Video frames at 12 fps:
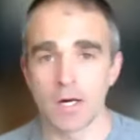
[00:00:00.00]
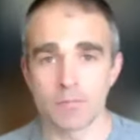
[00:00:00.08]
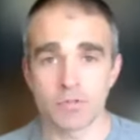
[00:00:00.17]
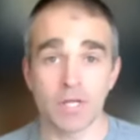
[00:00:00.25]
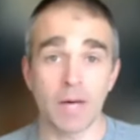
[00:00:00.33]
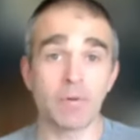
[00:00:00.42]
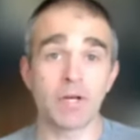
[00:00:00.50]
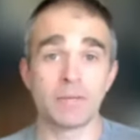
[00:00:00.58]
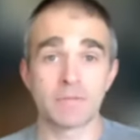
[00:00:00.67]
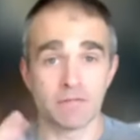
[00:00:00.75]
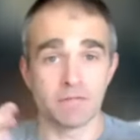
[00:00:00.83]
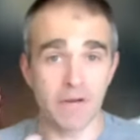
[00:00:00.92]
So that
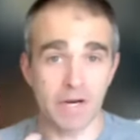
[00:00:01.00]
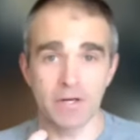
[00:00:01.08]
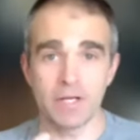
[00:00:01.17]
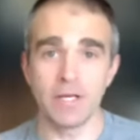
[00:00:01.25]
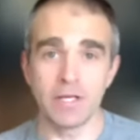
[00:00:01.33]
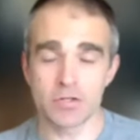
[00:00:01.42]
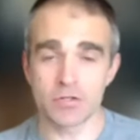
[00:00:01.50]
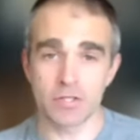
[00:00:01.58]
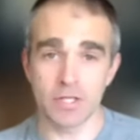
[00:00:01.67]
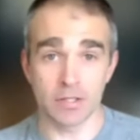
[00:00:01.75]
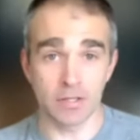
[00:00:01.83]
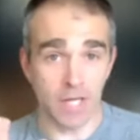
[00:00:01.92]
becomes a very
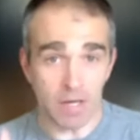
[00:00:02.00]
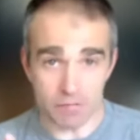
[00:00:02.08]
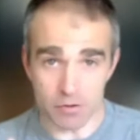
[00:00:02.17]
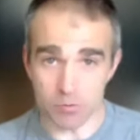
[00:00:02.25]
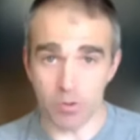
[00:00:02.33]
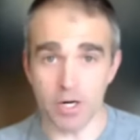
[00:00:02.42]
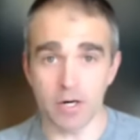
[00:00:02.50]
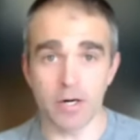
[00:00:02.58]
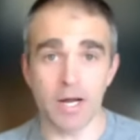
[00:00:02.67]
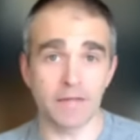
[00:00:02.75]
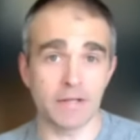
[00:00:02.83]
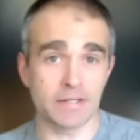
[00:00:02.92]
interesting level
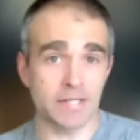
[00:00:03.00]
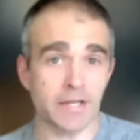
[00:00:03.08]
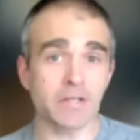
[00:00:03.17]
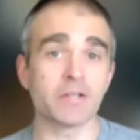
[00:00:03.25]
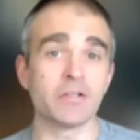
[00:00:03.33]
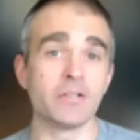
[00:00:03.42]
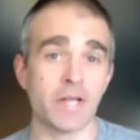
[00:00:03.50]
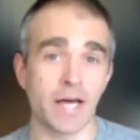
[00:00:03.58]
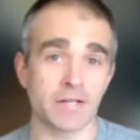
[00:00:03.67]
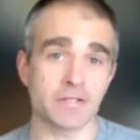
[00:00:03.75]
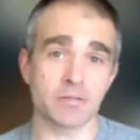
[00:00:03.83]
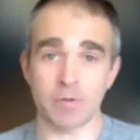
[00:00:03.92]
where I think technical
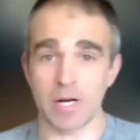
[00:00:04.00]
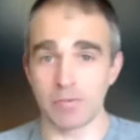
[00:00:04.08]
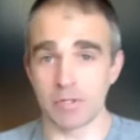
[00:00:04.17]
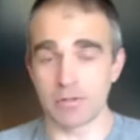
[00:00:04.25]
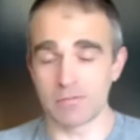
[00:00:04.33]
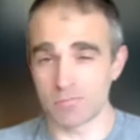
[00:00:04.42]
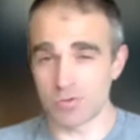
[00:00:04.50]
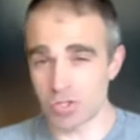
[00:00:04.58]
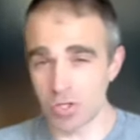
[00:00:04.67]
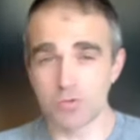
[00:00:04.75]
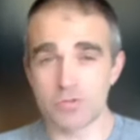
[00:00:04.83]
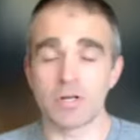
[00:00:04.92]
analysis probably
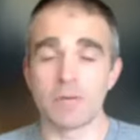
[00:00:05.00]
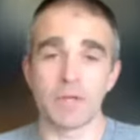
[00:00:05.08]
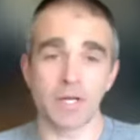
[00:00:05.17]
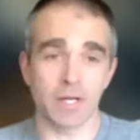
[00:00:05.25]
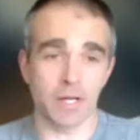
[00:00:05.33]
shows something.